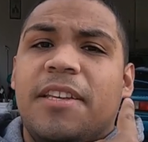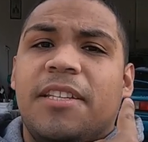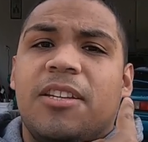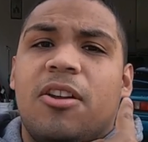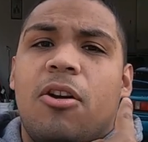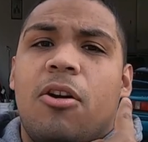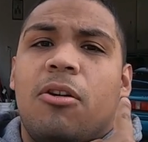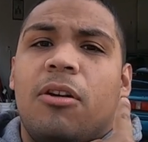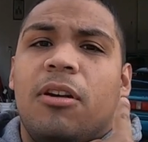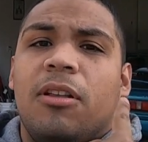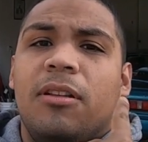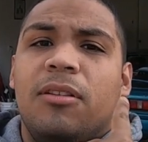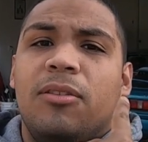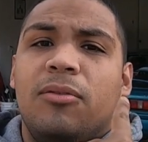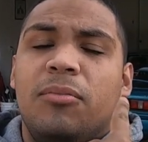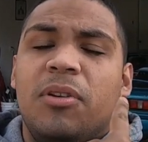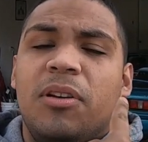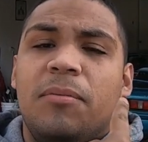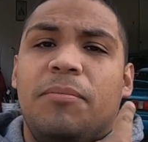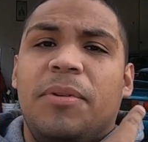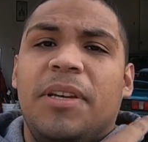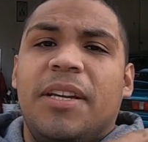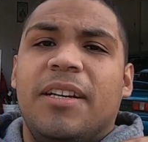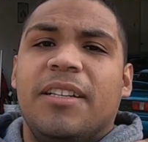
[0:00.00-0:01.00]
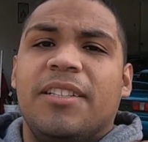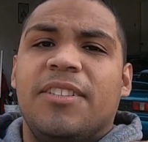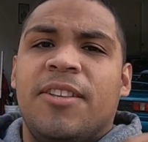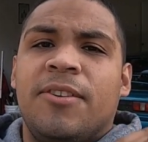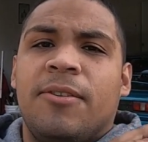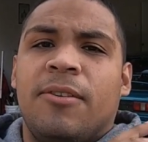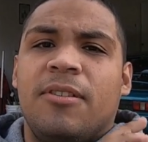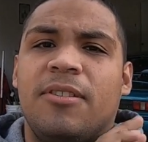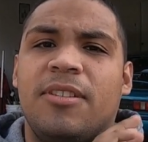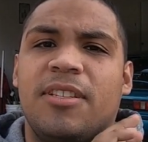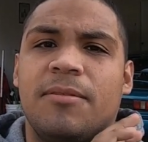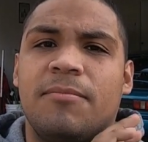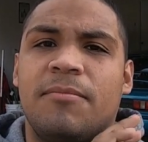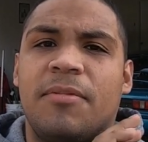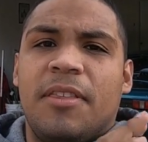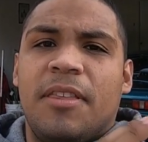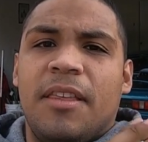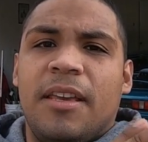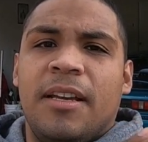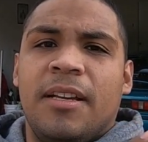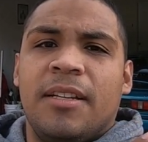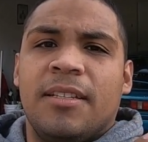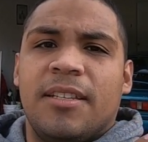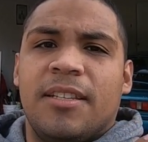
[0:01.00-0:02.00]
this car a little bit because there are some
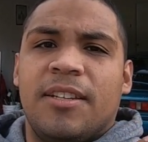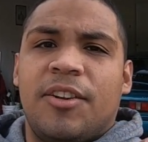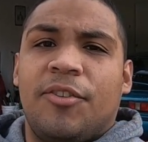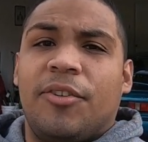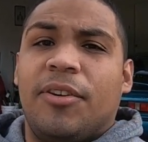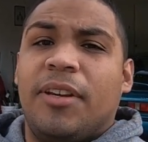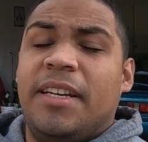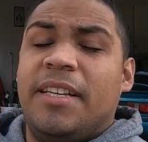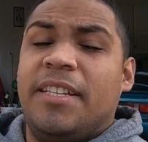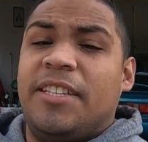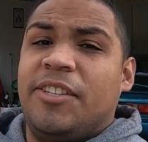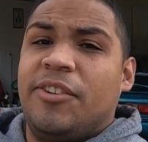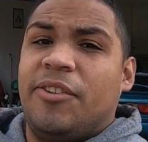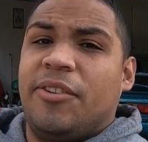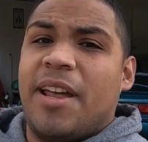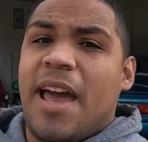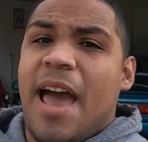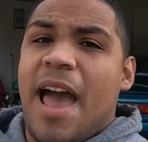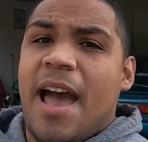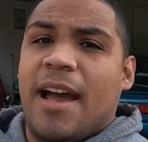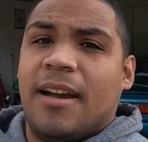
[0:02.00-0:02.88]
things that are easier to